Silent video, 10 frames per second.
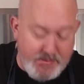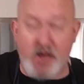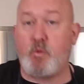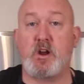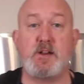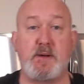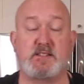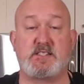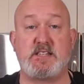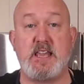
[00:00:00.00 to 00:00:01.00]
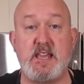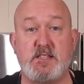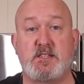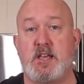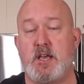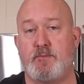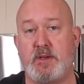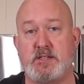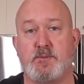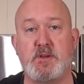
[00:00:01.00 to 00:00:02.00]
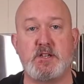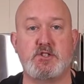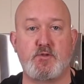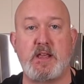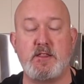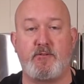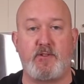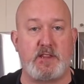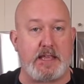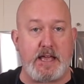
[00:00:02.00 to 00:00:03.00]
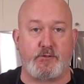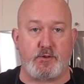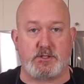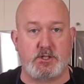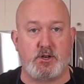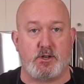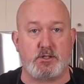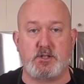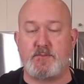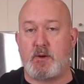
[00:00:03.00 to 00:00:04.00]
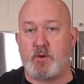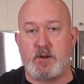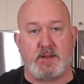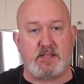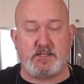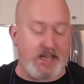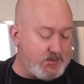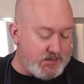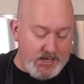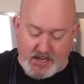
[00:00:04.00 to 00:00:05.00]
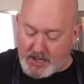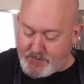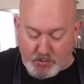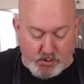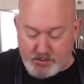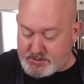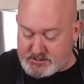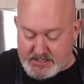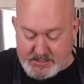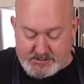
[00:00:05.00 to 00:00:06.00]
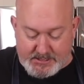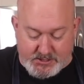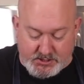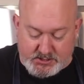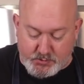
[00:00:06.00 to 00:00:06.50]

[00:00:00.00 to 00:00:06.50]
not worried about seeds because I'm going to strain the filling after it's cooked. So I'm not worried about the zest. I'm not worried about the seeds. And I'm just